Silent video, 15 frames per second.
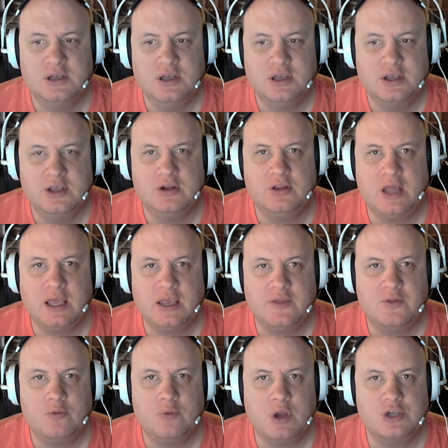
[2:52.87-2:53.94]
You know, like in the
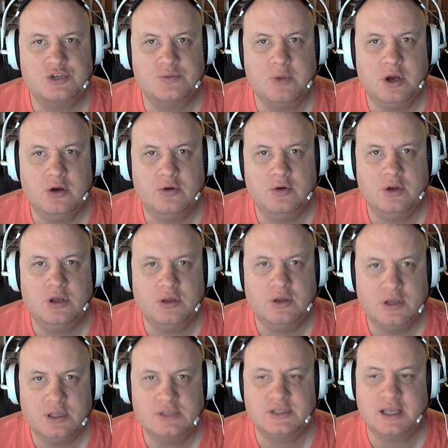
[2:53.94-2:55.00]
rush mode,
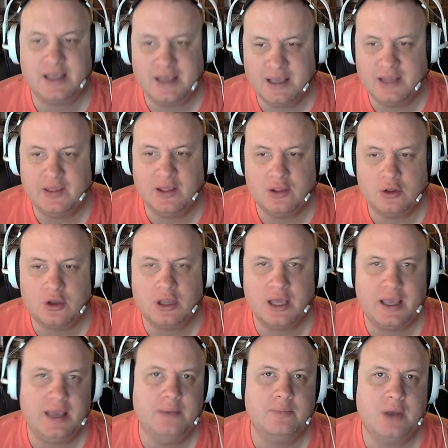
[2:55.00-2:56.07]
it's like they look like
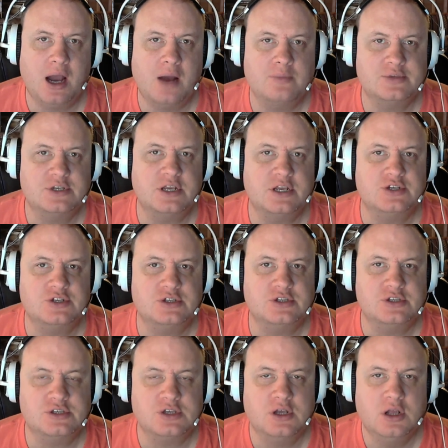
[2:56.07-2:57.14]
MCOM stations.
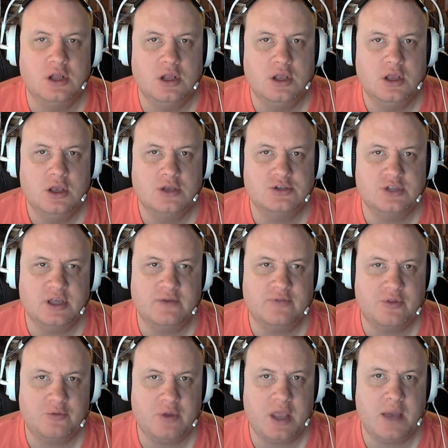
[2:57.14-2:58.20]
So they have
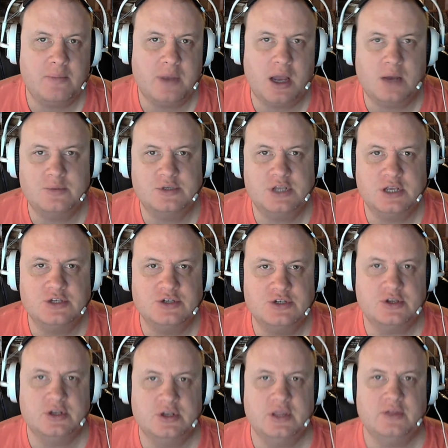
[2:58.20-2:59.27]
three MCOM stations on
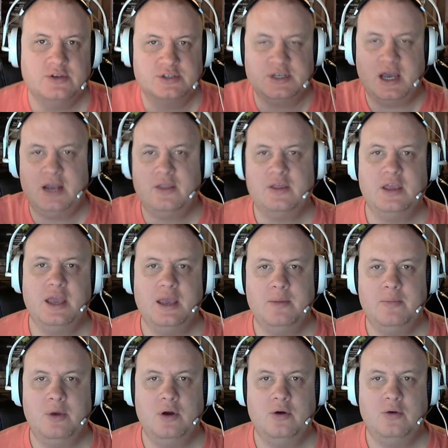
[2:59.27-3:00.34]
either side of the game
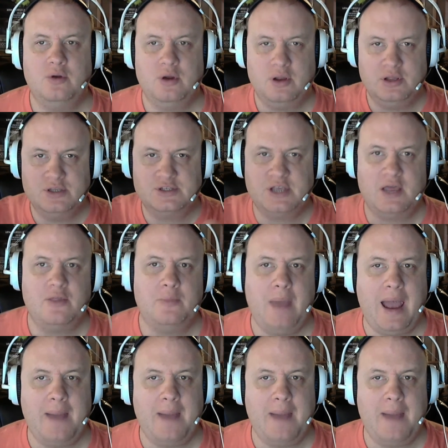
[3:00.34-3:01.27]
mode or either side of the map.